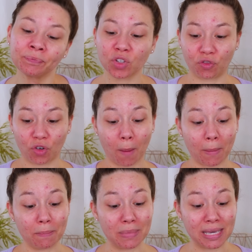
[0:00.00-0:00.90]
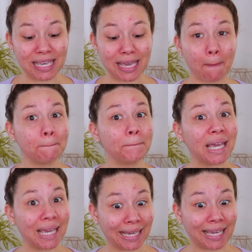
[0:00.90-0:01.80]
from me
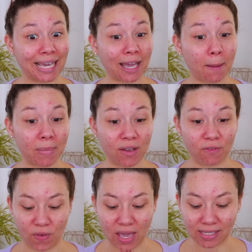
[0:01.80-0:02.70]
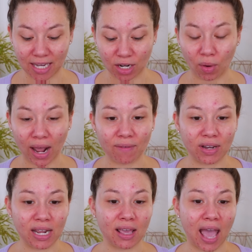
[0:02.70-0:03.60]
picking my face. I don't have
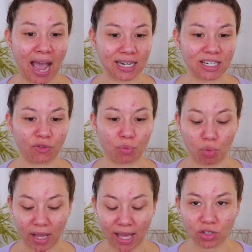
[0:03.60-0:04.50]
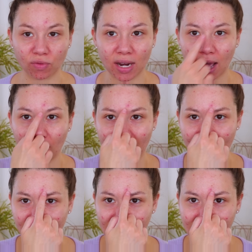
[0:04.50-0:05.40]
any active breakouts right
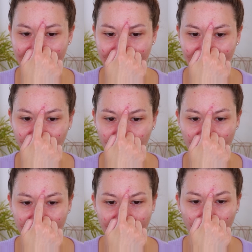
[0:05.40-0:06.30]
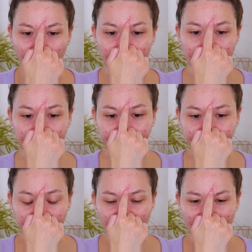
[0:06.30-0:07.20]
now. This is an active breakout.
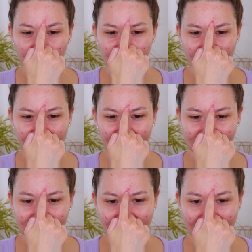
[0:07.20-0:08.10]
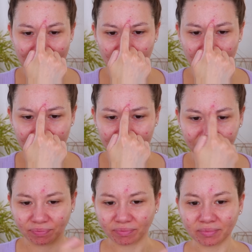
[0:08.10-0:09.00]
It was like a scab that
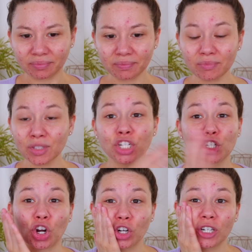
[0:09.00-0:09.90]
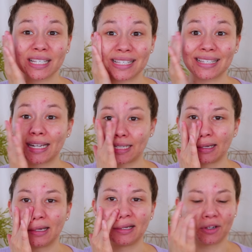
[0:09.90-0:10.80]
turned zit
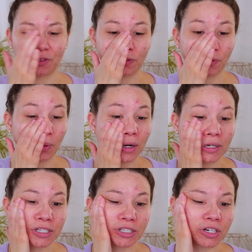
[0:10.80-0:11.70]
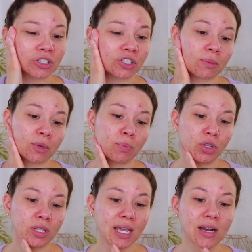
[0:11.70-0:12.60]
for sure. So I'm gonna
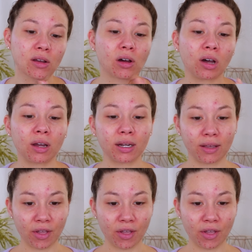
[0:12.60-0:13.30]
put that on